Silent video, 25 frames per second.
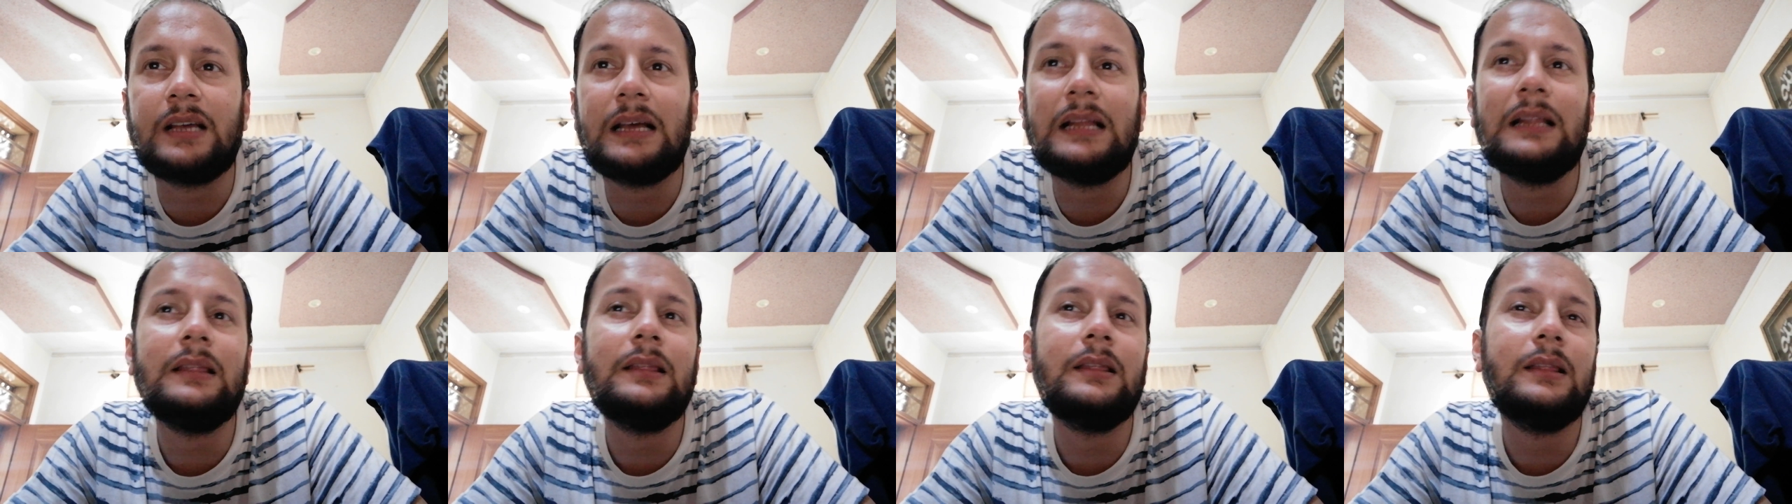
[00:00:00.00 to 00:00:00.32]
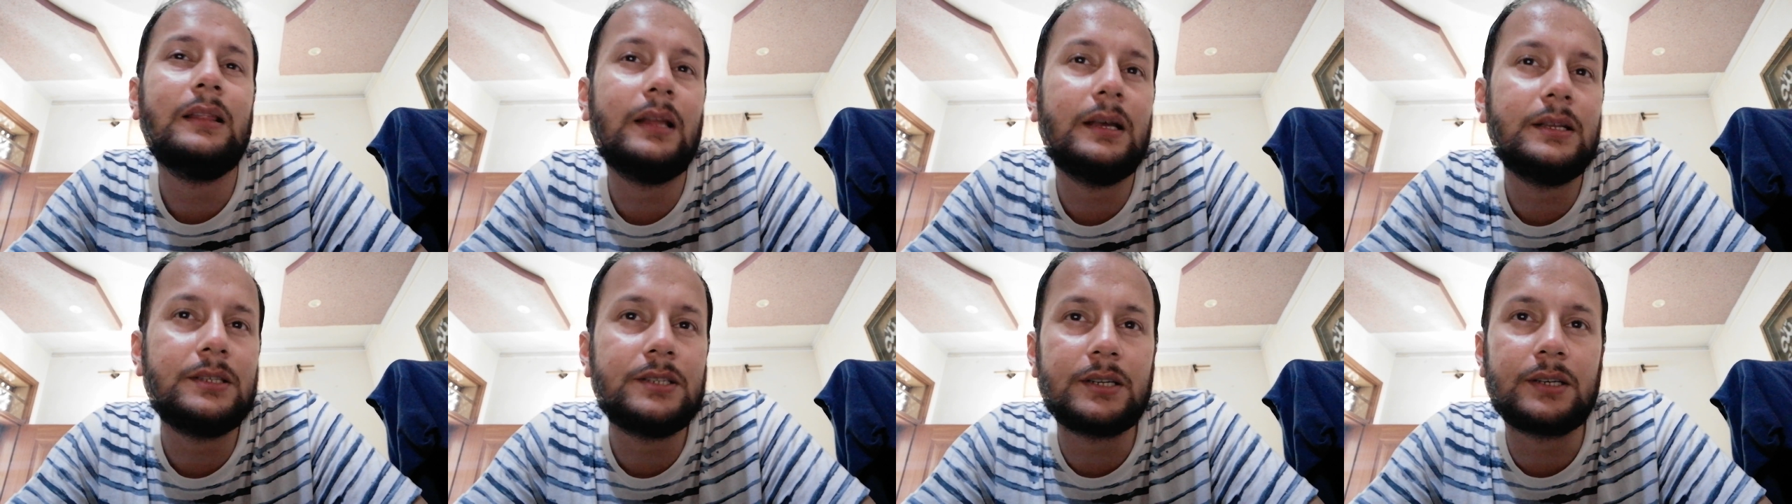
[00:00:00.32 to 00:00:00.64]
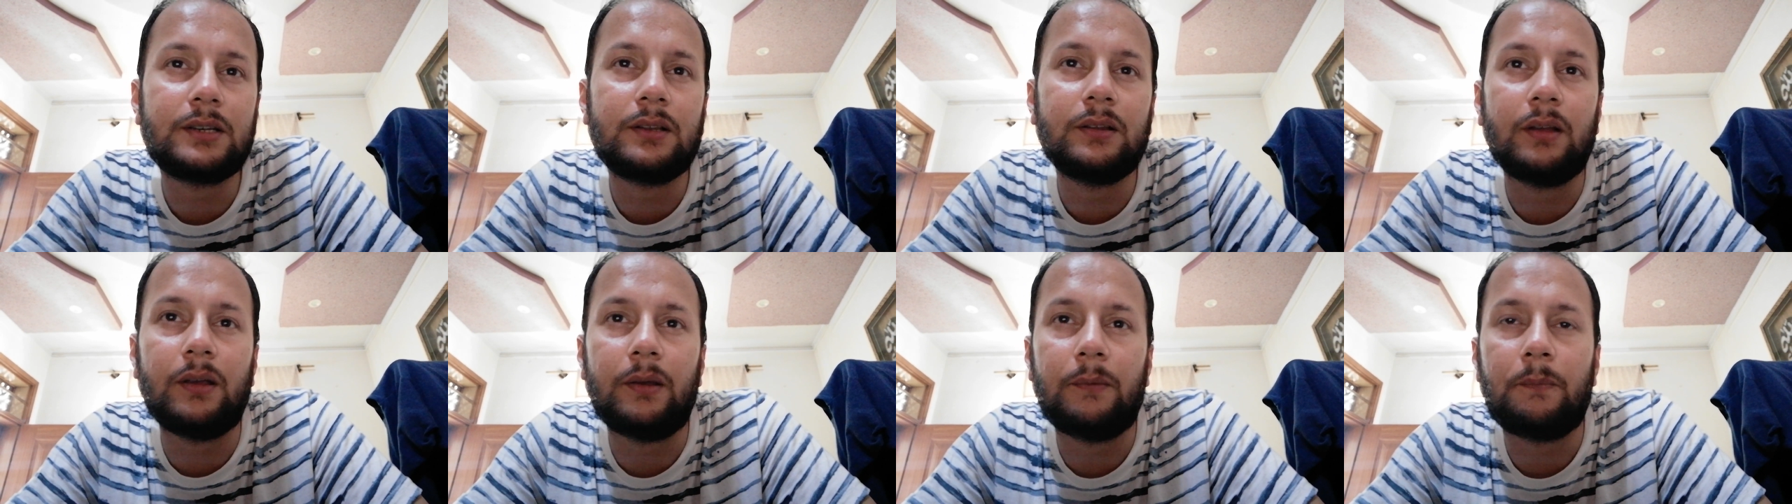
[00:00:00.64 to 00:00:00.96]

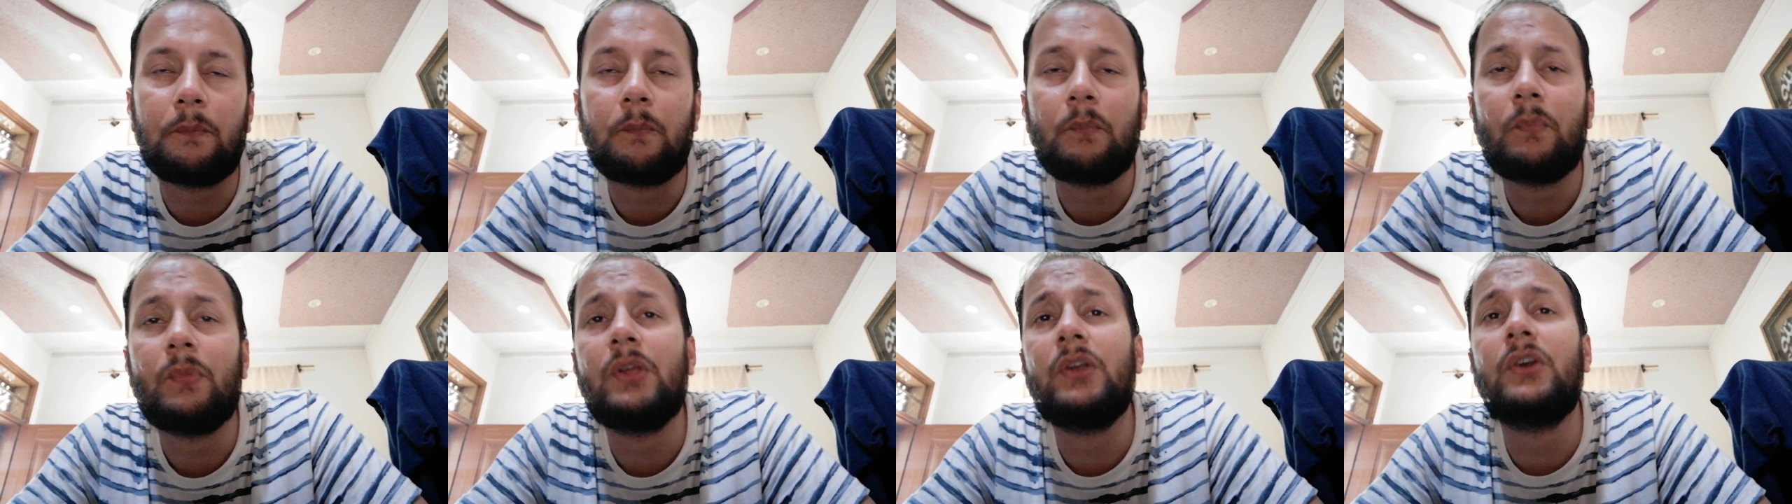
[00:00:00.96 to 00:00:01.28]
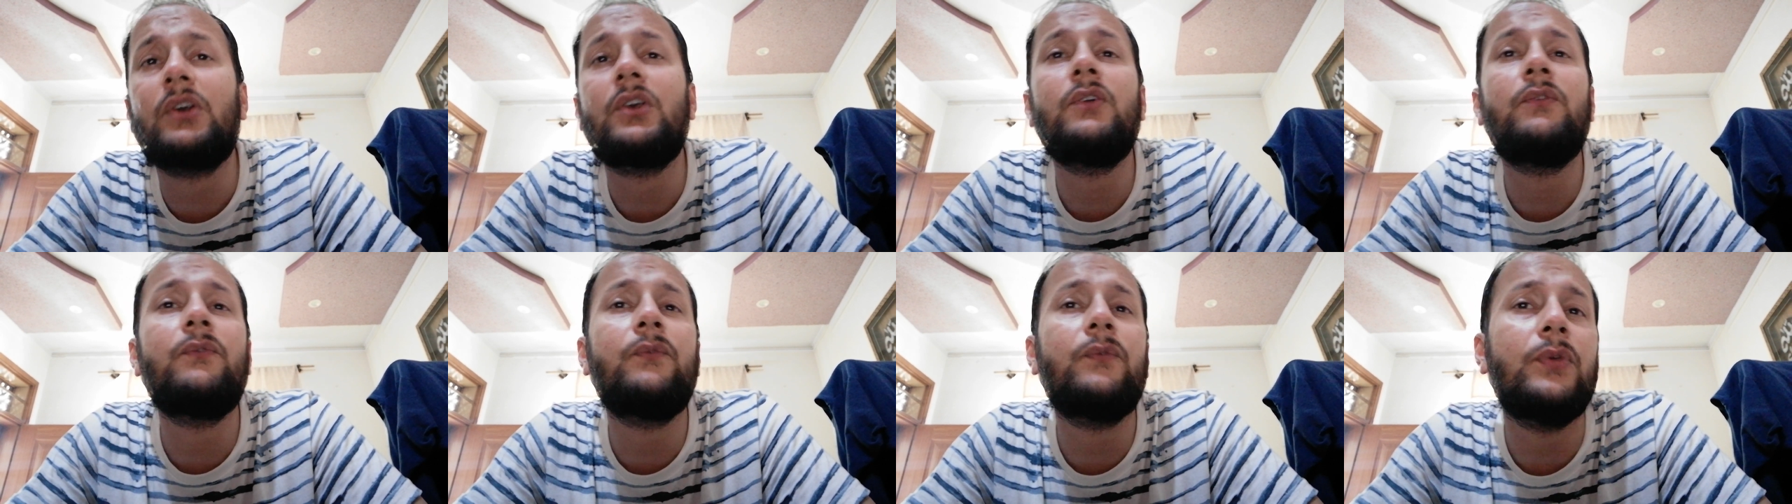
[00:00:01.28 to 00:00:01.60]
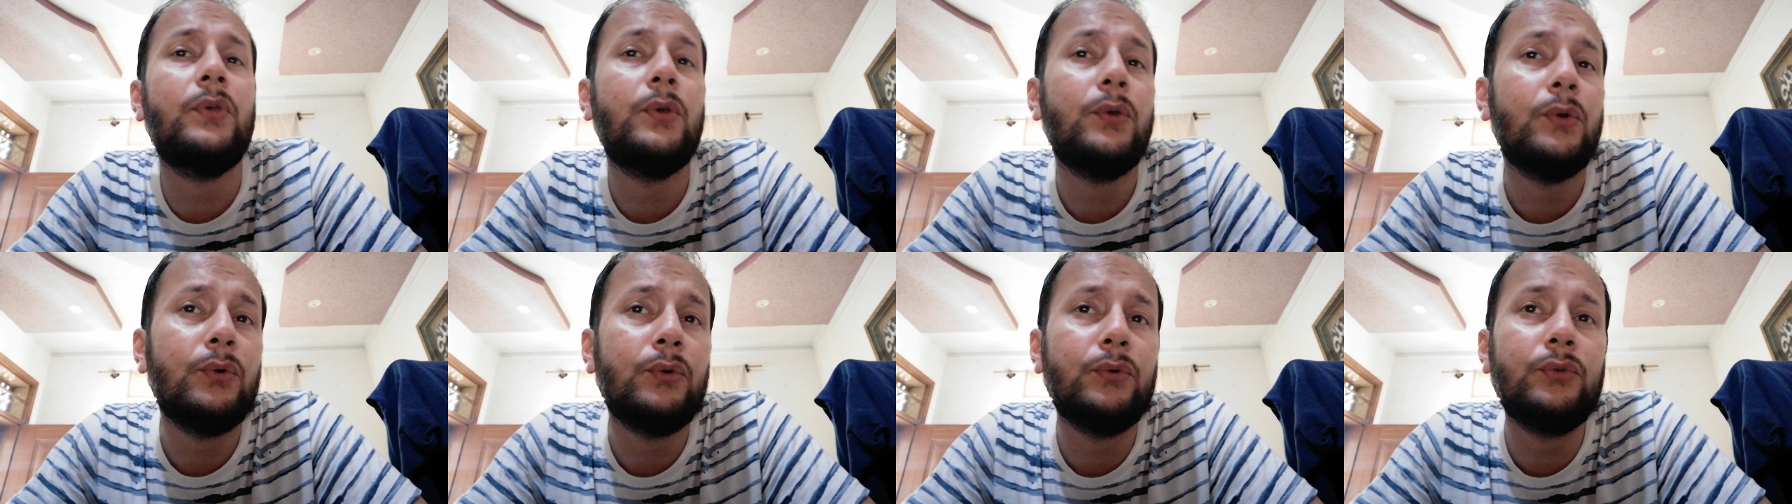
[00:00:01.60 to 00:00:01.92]
allegedly
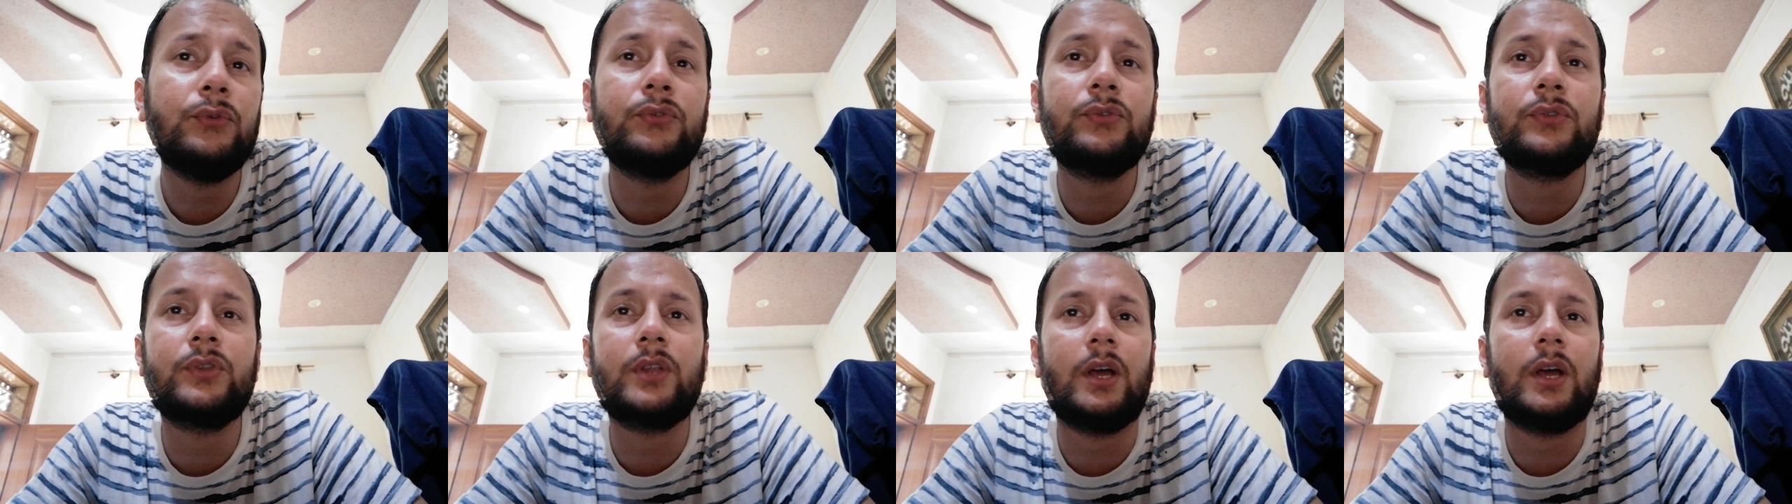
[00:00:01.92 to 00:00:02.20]
refused